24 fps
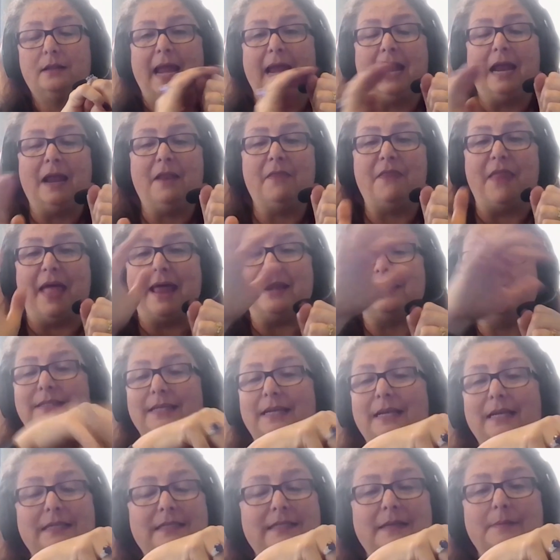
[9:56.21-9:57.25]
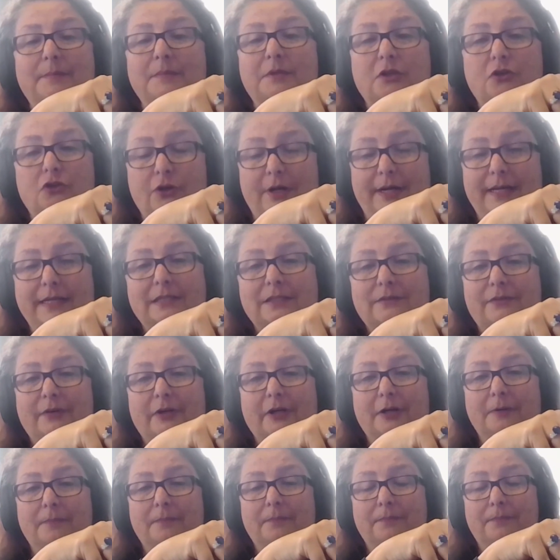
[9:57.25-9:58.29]
and that is an exempt
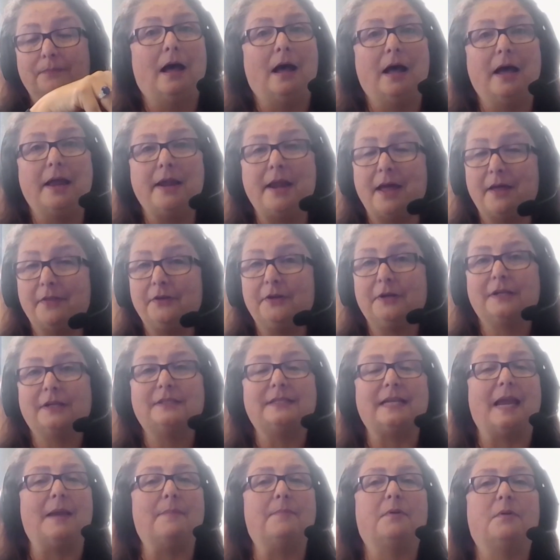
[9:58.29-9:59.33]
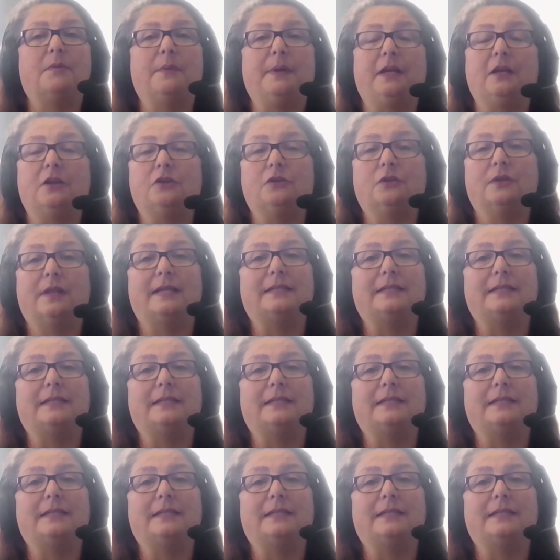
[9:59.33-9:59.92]
transfer. Another example we could do,